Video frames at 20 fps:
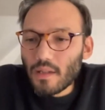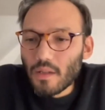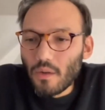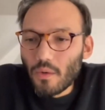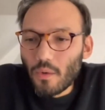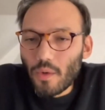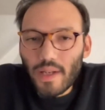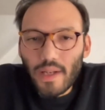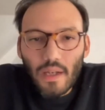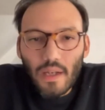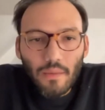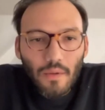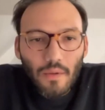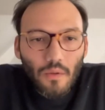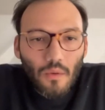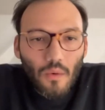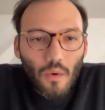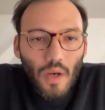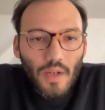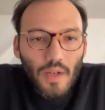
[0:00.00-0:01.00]
So we have
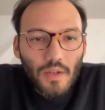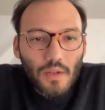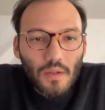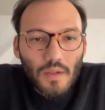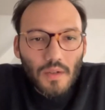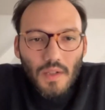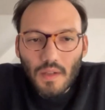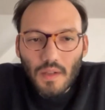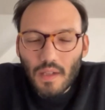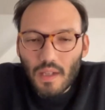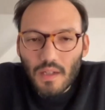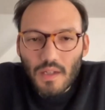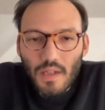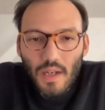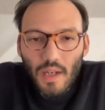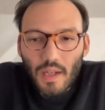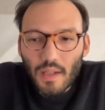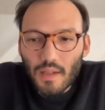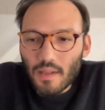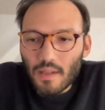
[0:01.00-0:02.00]
two questions in the
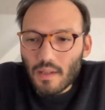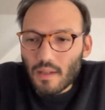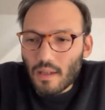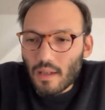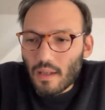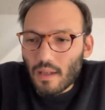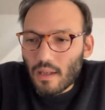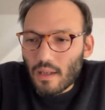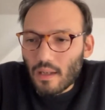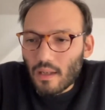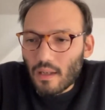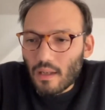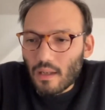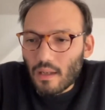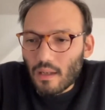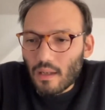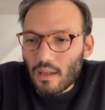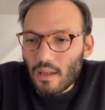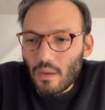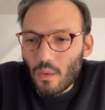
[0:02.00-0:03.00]
chat.
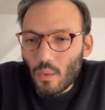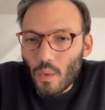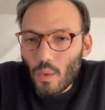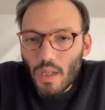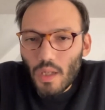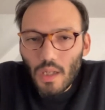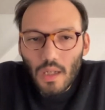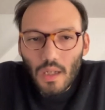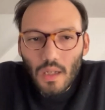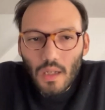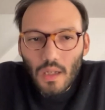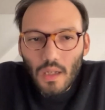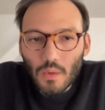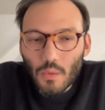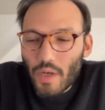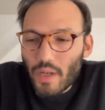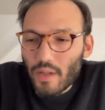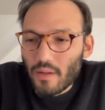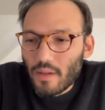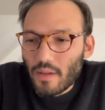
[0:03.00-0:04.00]
I will
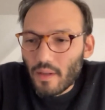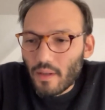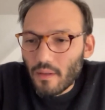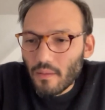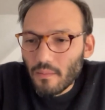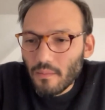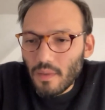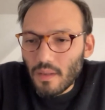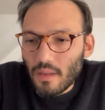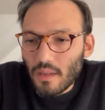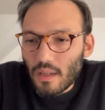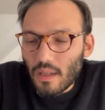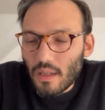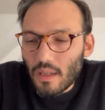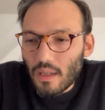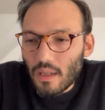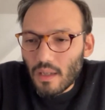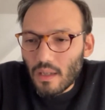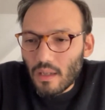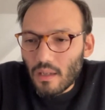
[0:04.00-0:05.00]
read them
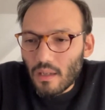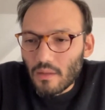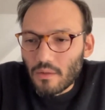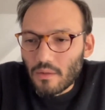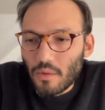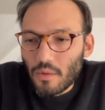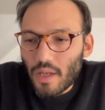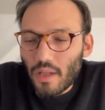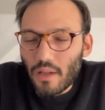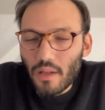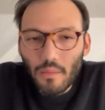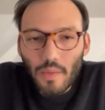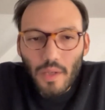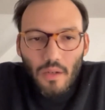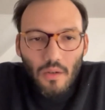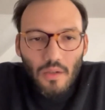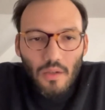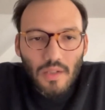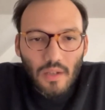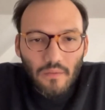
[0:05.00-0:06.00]
together
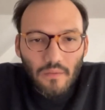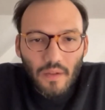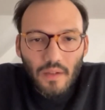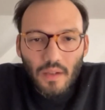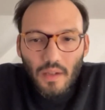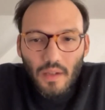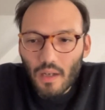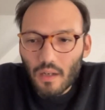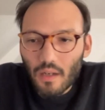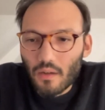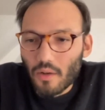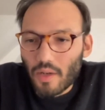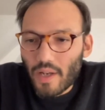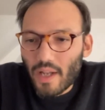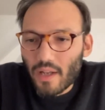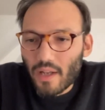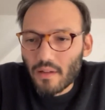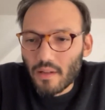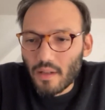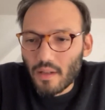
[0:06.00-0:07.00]
because I think they are
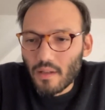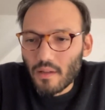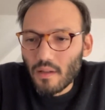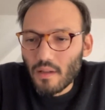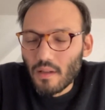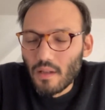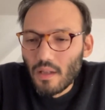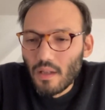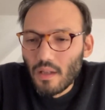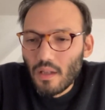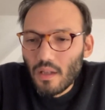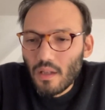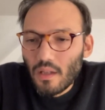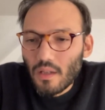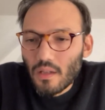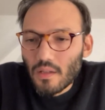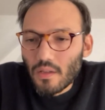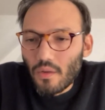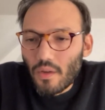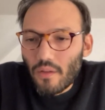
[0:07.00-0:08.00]
connected.
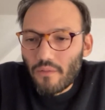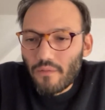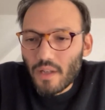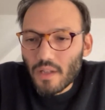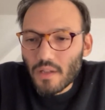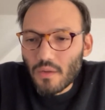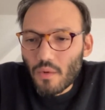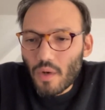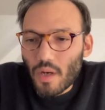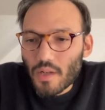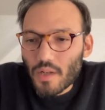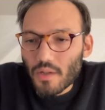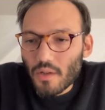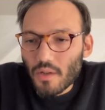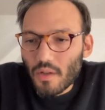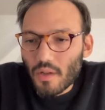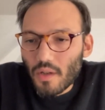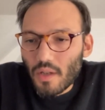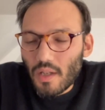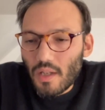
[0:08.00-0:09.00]
So the first
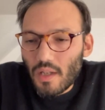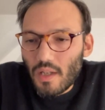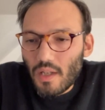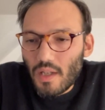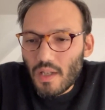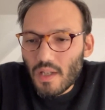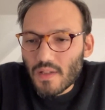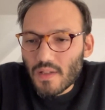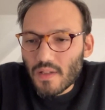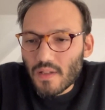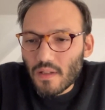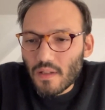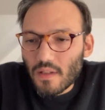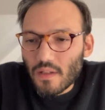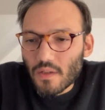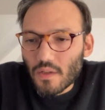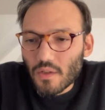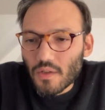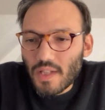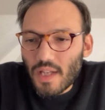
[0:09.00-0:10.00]
question is,
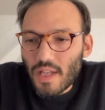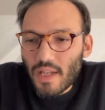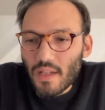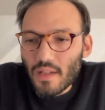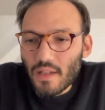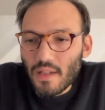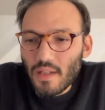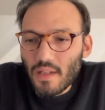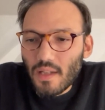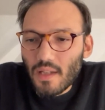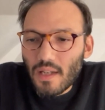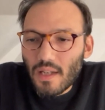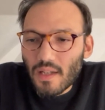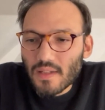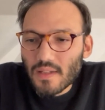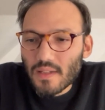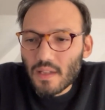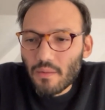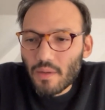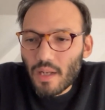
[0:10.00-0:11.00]
society
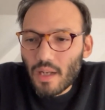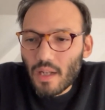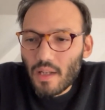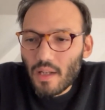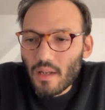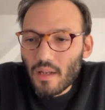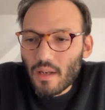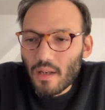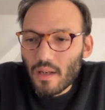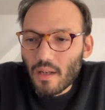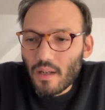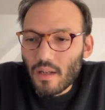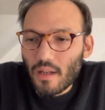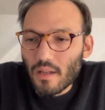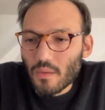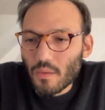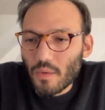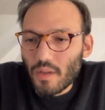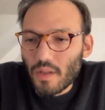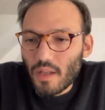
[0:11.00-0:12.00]
has several
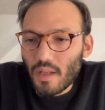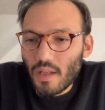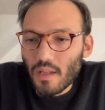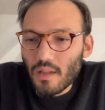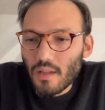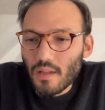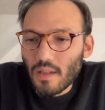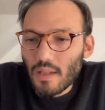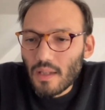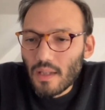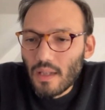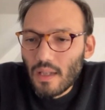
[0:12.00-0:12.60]
hierarchies within it.